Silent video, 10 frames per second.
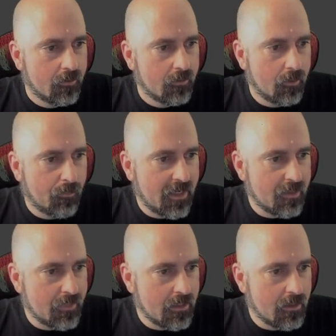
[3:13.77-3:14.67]
it
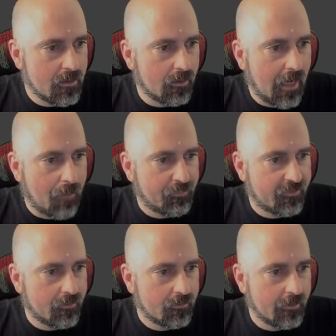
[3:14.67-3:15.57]
might be
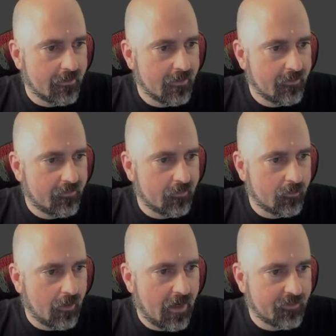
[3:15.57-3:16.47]
collapsed like this, so
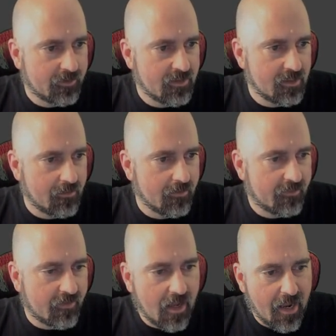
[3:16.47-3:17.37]
you'll have to tick this
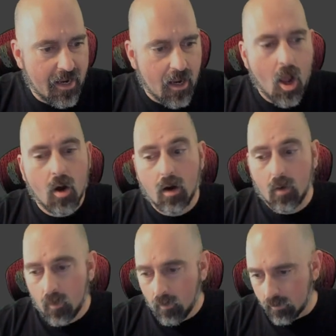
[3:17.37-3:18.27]
guy.
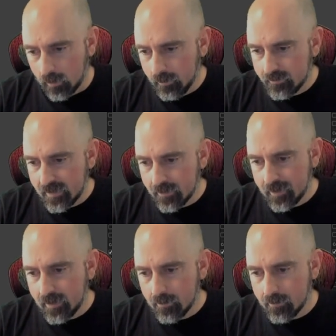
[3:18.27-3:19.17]
Or down
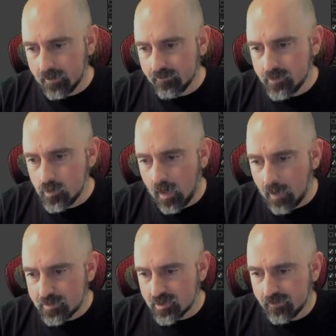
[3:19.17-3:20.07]
here in view
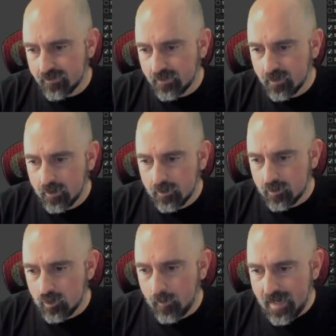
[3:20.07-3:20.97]
options,
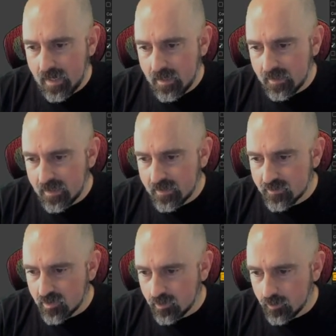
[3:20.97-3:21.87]
you may need
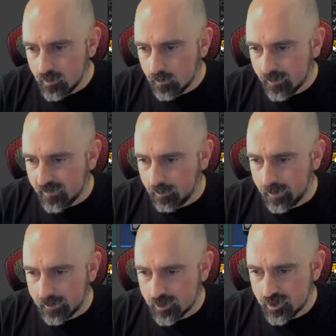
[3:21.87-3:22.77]
to, where's the
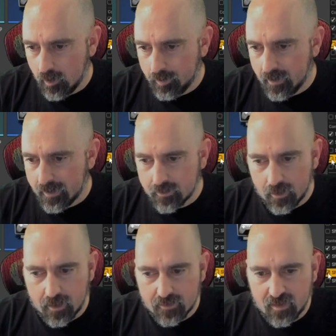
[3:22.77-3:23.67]
plugin? Show plugin
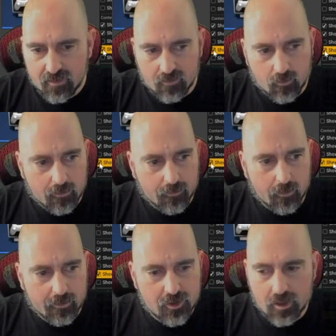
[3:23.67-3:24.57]
content in order for
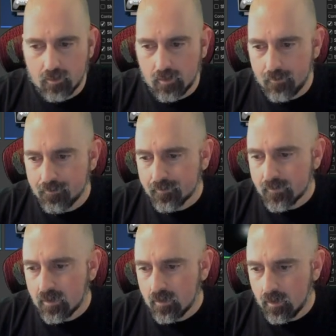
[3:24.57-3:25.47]
it to show up.
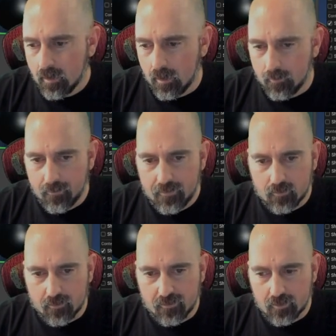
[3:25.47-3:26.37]
And then of
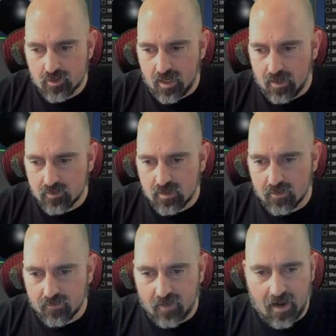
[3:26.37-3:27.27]
course you can change the
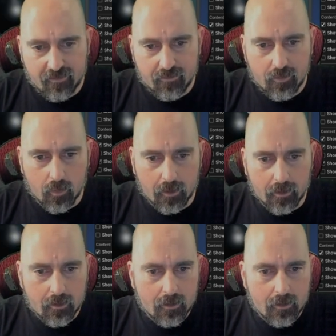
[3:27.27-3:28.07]
size of your,